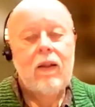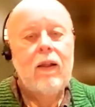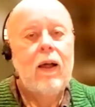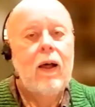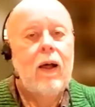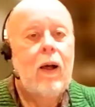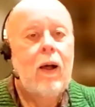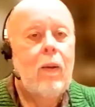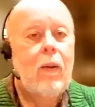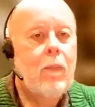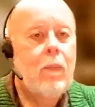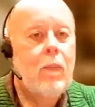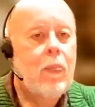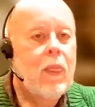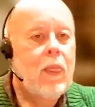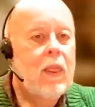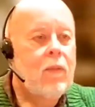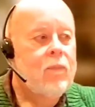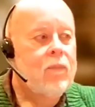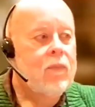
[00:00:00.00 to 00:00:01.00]
Um,
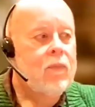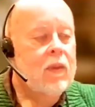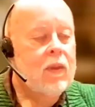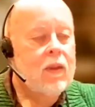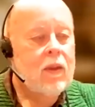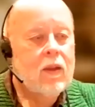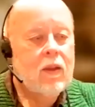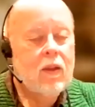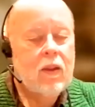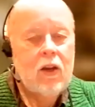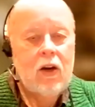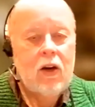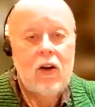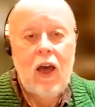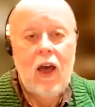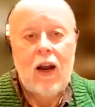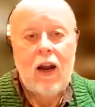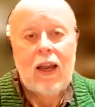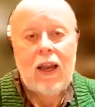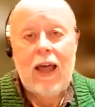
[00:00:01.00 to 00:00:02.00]
they're
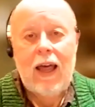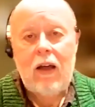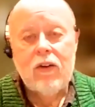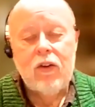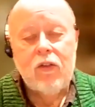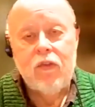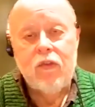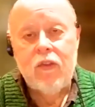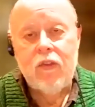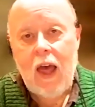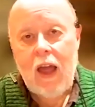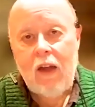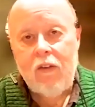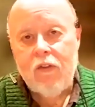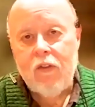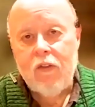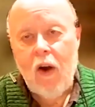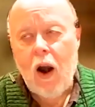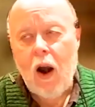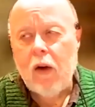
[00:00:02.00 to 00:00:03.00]
not allowed to fly
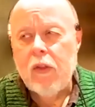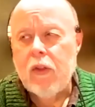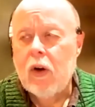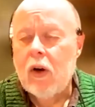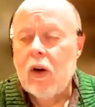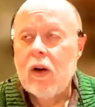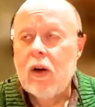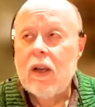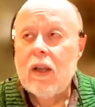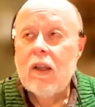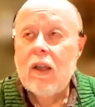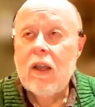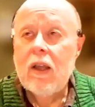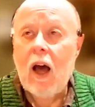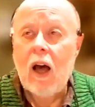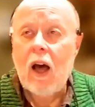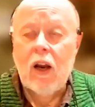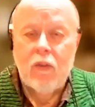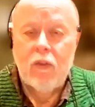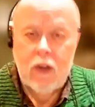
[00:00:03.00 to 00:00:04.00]
farther
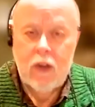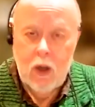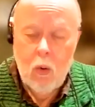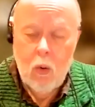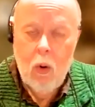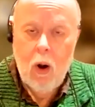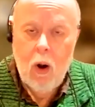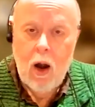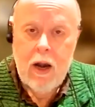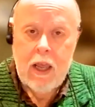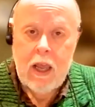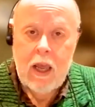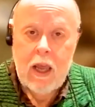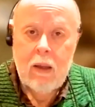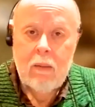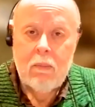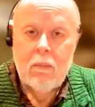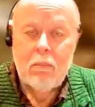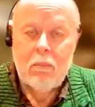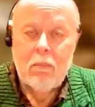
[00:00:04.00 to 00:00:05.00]
out of
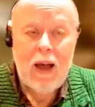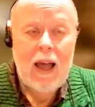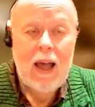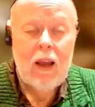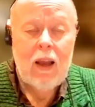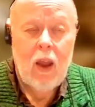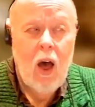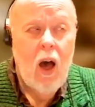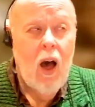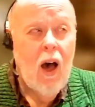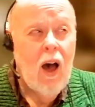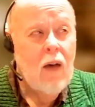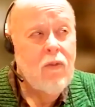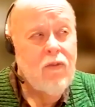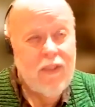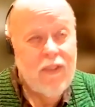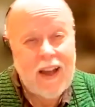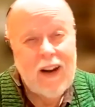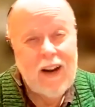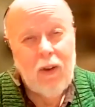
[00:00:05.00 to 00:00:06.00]
LaGuardia by law,
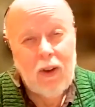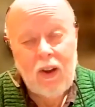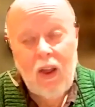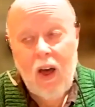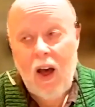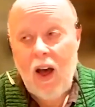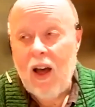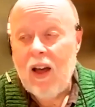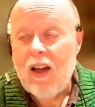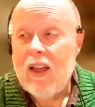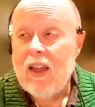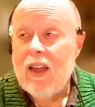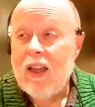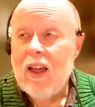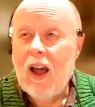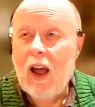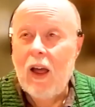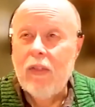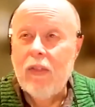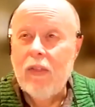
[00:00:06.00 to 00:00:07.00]
federal law.
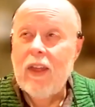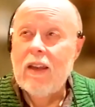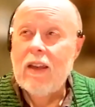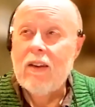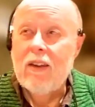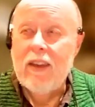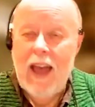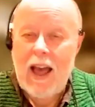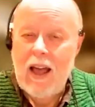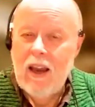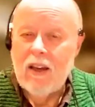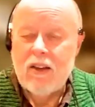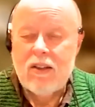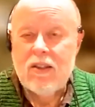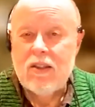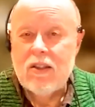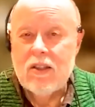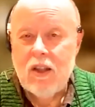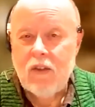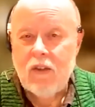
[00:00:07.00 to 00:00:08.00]
I think
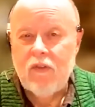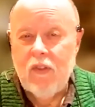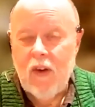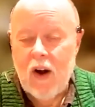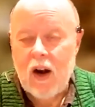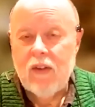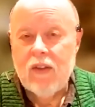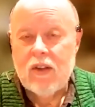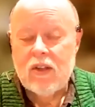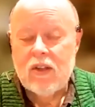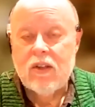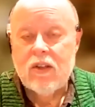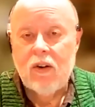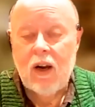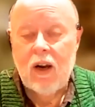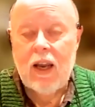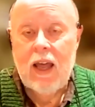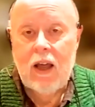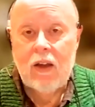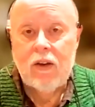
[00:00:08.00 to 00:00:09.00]
Dallas is the farthest they're
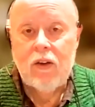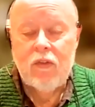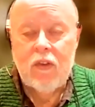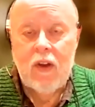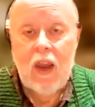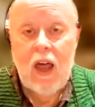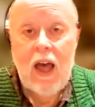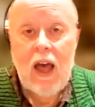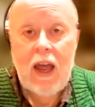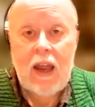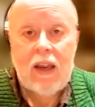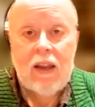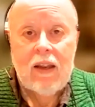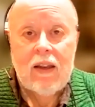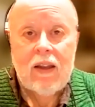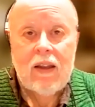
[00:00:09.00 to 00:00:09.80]
allowed to fly.